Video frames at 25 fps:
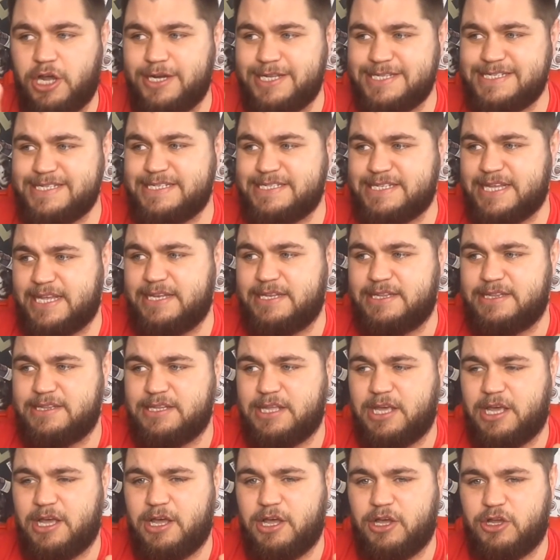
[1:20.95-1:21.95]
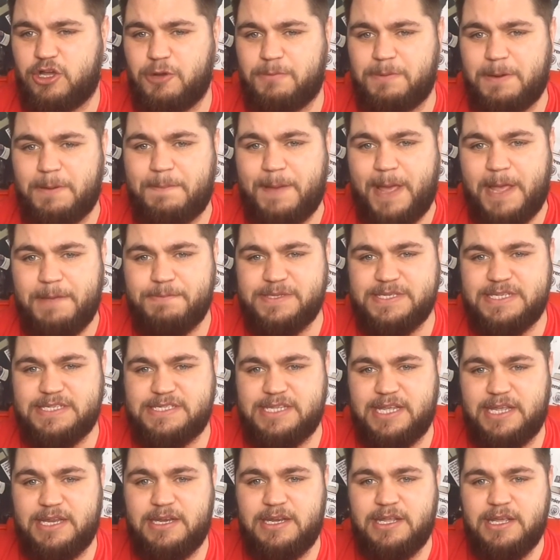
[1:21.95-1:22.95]
This is in a couple of papers.
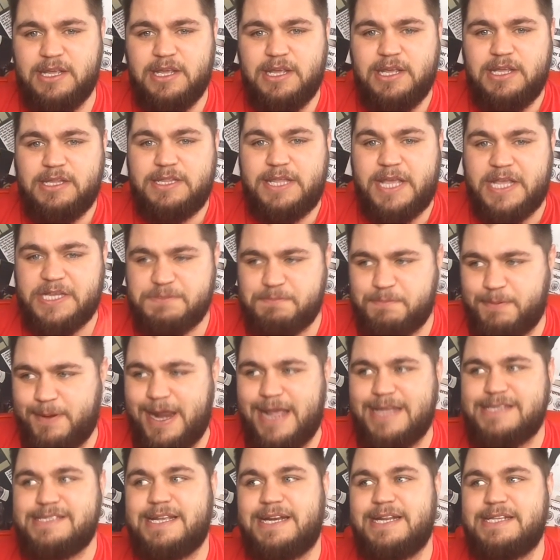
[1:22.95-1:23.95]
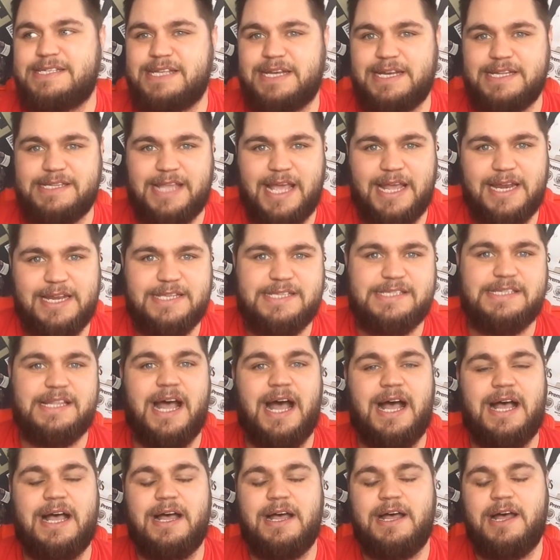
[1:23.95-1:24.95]
It's in The Express and it's in The Daily
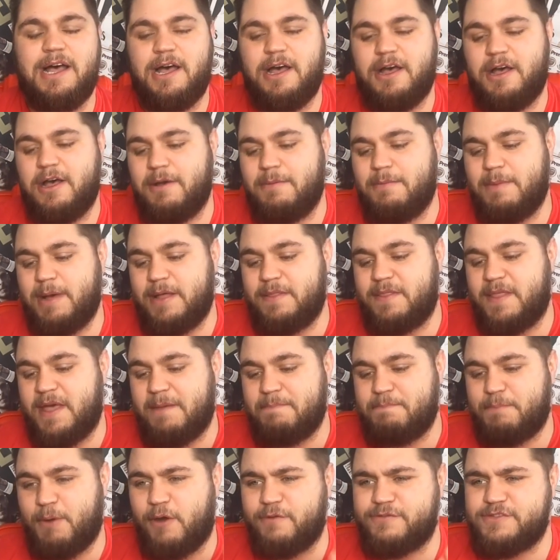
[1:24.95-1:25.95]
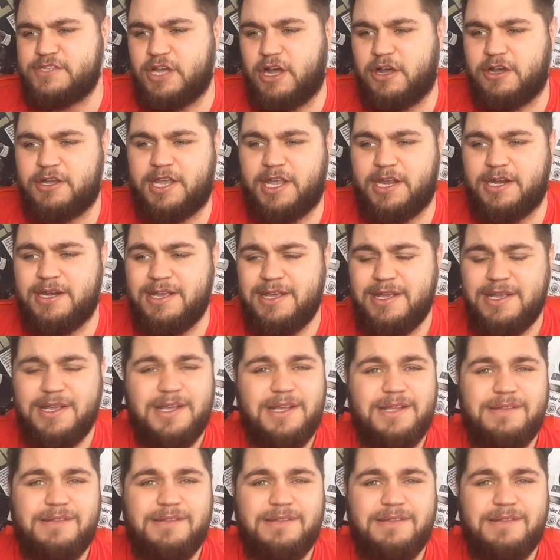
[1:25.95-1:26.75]
Star. And they're both talking.